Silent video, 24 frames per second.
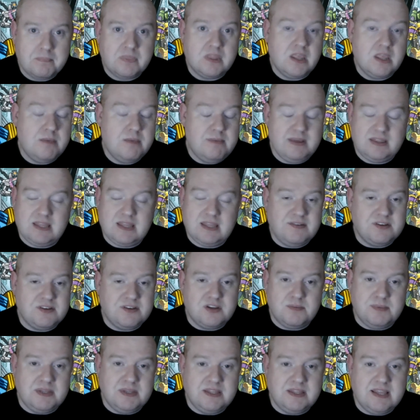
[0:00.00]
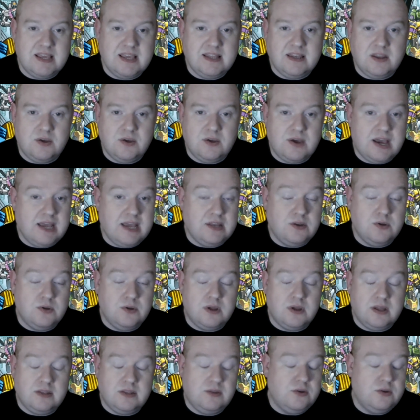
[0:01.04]
How many times has he been dead now? I
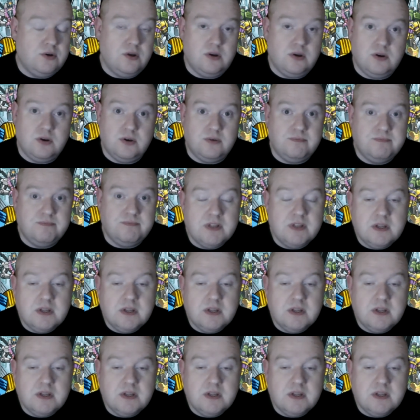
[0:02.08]
do not know.